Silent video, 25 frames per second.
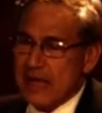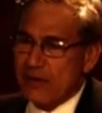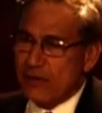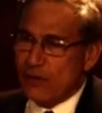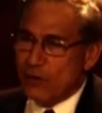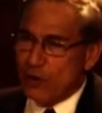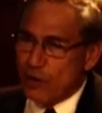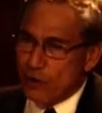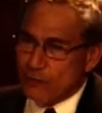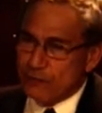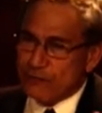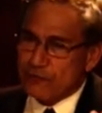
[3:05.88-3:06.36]

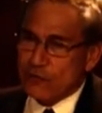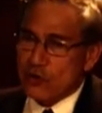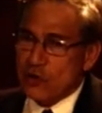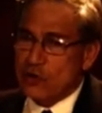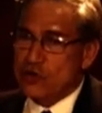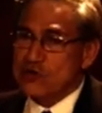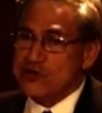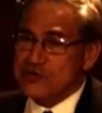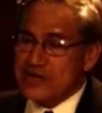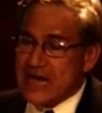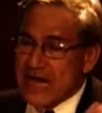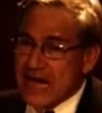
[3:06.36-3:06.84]
Of
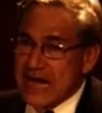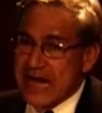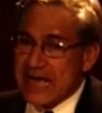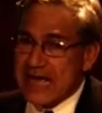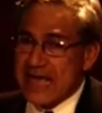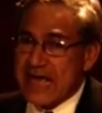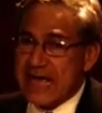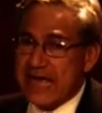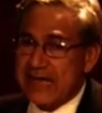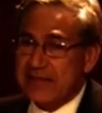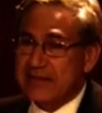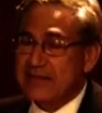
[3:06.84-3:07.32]
course, I
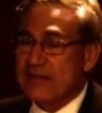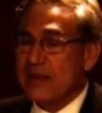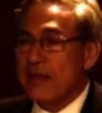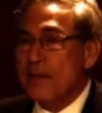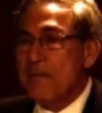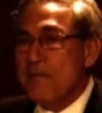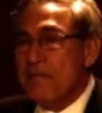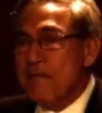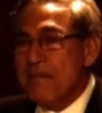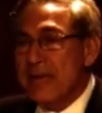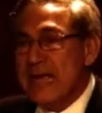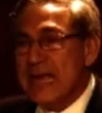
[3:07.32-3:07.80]
had
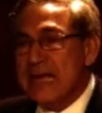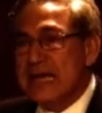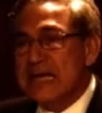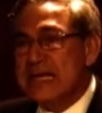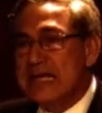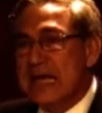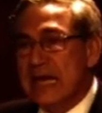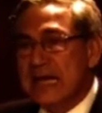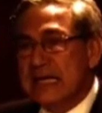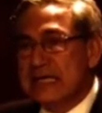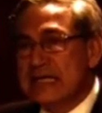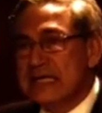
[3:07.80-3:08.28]
many
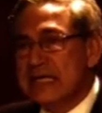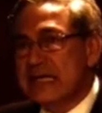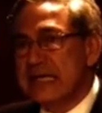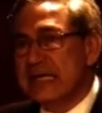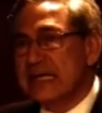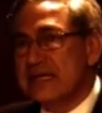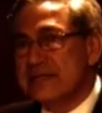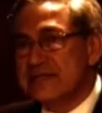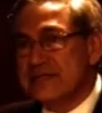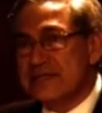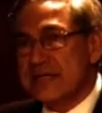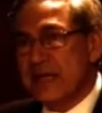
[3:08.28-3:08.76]

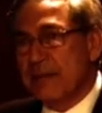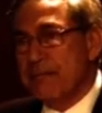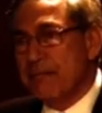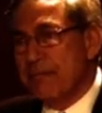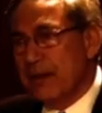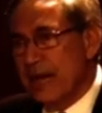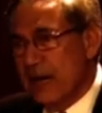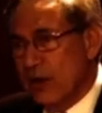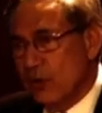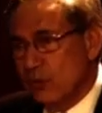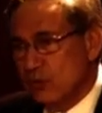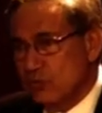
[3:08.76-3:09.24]
ideas
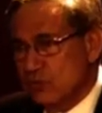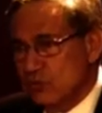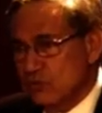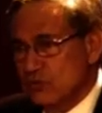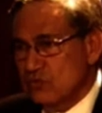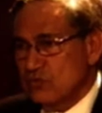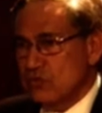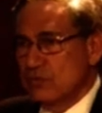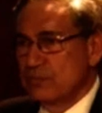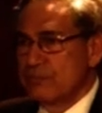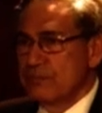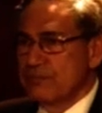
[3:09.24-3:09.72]

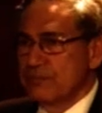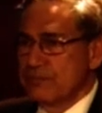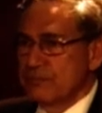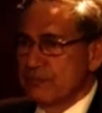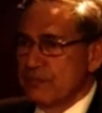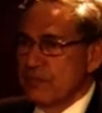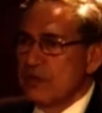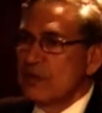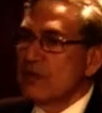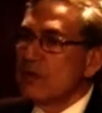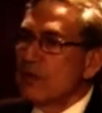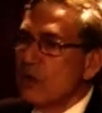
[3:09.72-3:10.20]
about
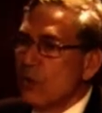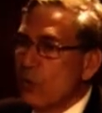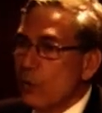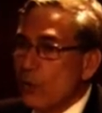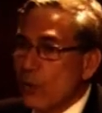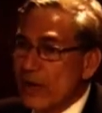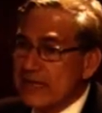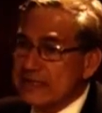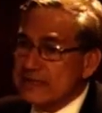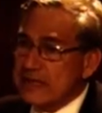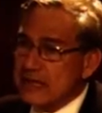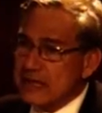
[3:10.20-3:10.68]

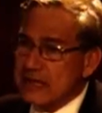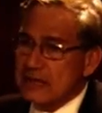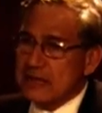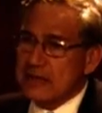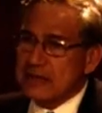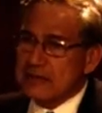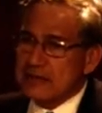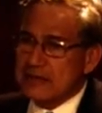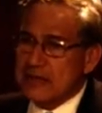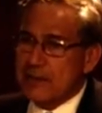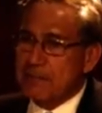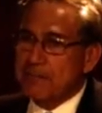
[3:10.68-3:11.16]
what are
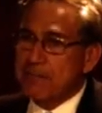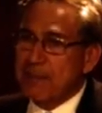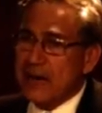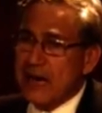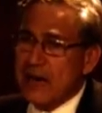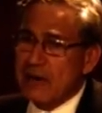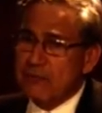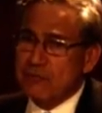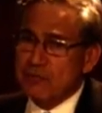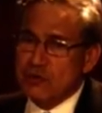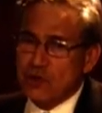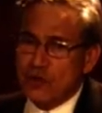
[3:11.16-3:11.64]
the
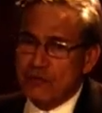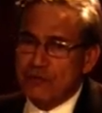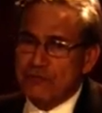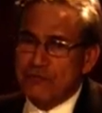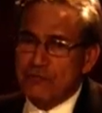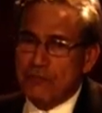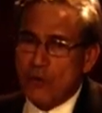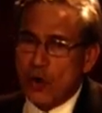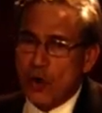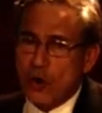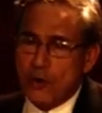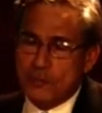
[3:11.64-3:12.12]
power
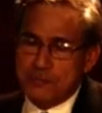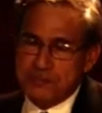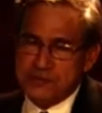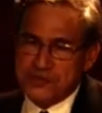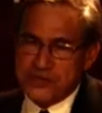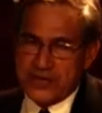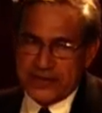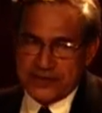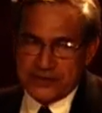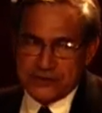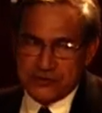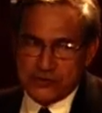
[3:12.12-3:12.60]
of
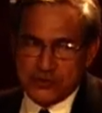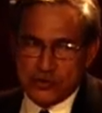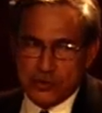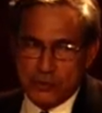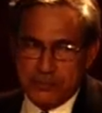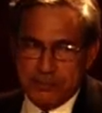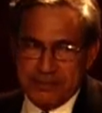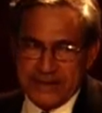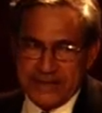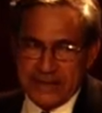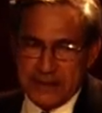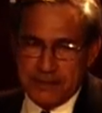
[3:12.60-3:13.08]
objects to
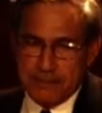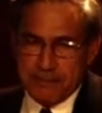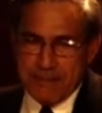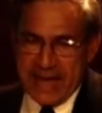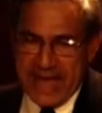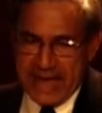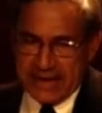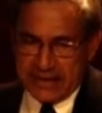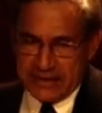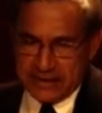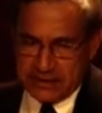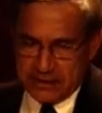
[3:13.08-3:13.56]
bring
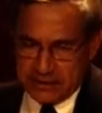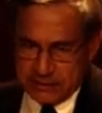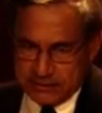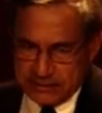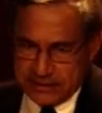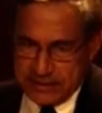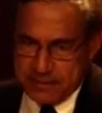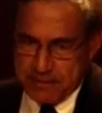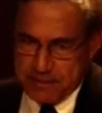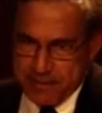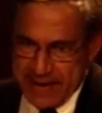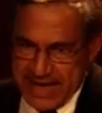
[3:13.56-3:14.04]
back
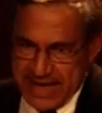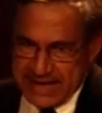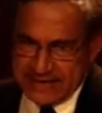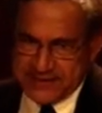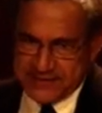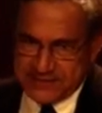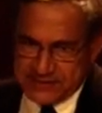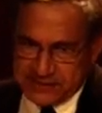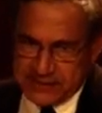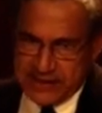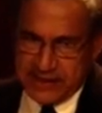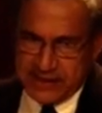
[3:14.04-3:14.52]
the
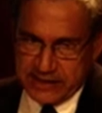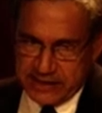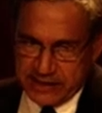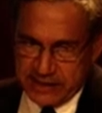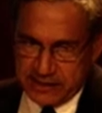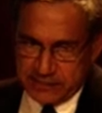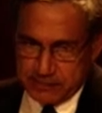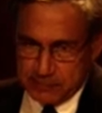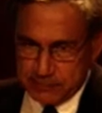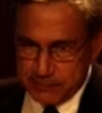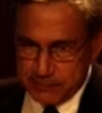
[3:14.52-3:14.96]
past time,